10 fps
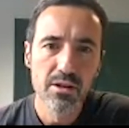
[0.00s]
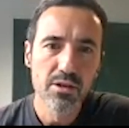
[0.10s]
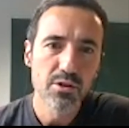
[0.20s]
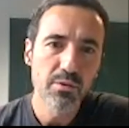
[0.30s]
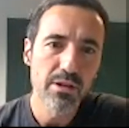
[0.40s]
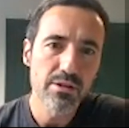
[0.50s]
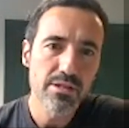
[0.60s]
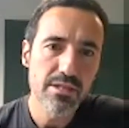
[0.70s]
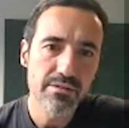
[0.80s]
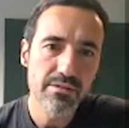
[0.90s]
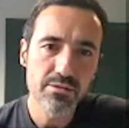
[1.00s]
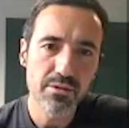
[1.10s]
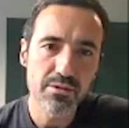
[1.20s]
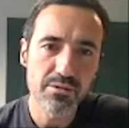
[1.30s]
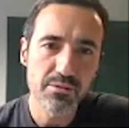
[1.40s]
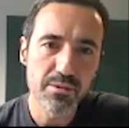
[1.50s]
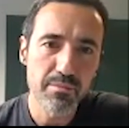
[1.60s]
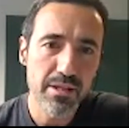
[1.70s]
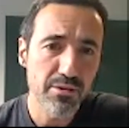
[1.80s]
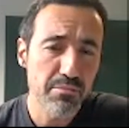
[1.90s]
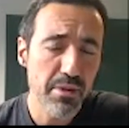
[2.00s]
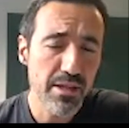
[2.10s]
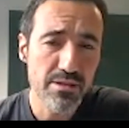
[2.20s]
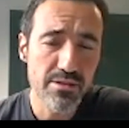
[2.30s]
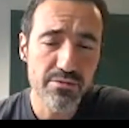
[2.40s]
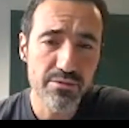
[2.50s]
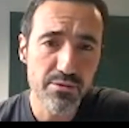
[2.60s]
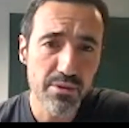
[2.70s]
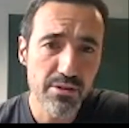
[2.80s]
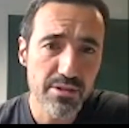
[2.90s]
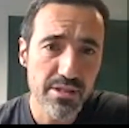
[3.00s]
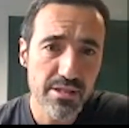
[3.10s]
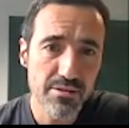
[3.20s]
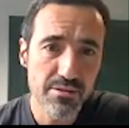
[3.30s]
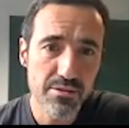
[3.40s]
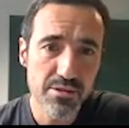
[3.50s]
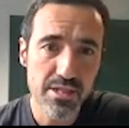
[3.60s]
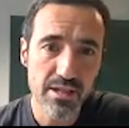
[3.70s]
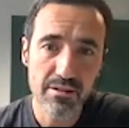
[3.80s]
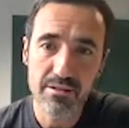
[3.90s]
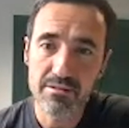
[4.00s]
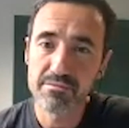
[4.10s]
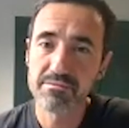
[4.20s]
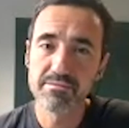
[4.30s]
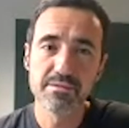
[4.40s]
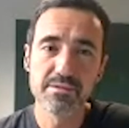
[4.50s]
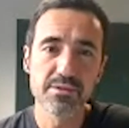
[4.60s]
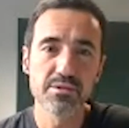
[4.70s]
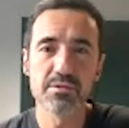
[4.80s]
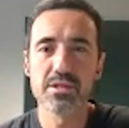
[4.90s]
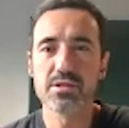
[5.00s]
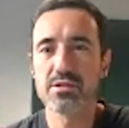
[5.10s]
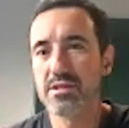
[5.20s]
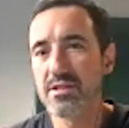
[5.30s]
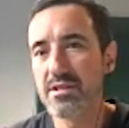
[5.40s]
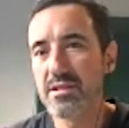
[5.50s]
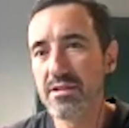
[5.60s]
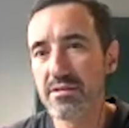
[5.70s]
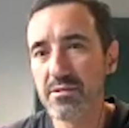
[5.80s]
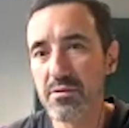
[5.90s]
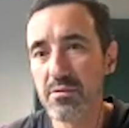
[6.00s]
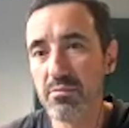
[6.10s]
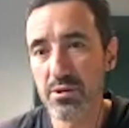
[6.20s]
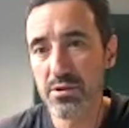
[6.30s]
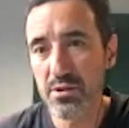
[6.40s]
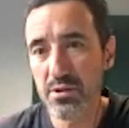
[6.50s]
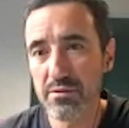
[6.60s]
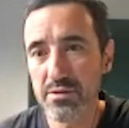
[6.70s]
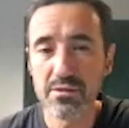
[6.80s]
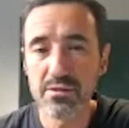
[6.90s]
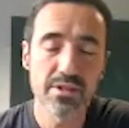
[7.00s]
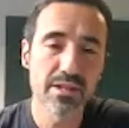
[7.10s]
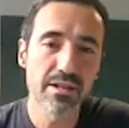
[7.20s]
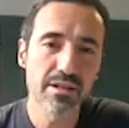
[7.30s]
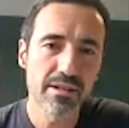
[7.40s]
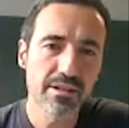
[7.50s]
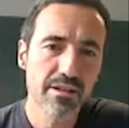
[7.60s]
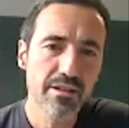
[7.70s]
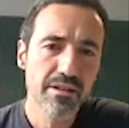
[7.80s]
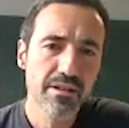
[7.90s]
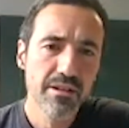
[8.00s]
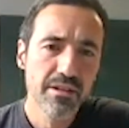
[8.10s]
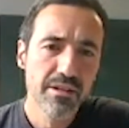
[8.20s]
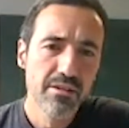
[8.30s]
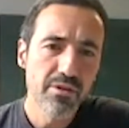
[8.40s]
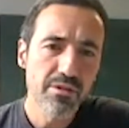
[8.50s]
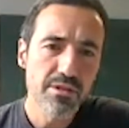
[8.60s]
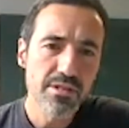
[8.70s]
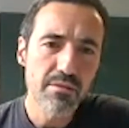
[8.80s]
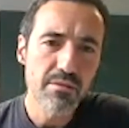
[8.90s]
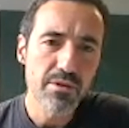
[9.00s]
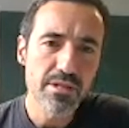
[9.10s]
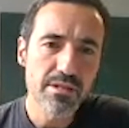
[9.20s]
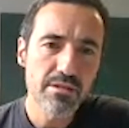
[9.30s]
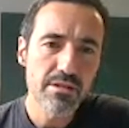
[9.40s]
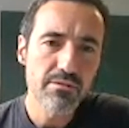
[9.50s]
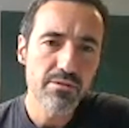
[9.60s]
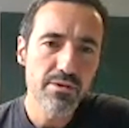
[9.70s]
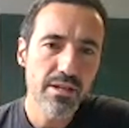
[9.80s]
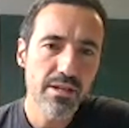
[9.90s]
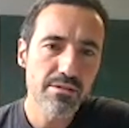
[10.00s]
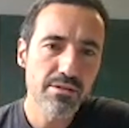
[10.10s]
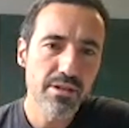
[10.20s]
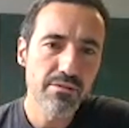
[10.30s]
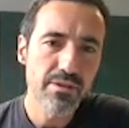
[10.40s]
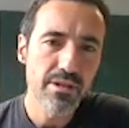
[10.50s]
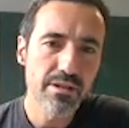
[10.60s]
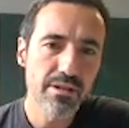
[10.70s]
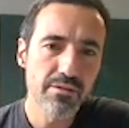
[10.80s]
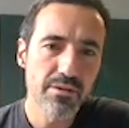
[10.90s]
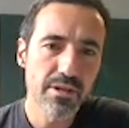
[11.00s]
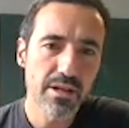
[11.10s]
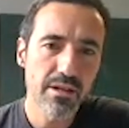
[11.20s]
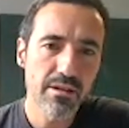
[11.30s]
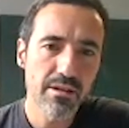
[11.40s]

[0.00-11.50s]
you will not see that you will not make the difference. You will not see the cycle. You will just see a portion of the infinite line. For the same reason, if you take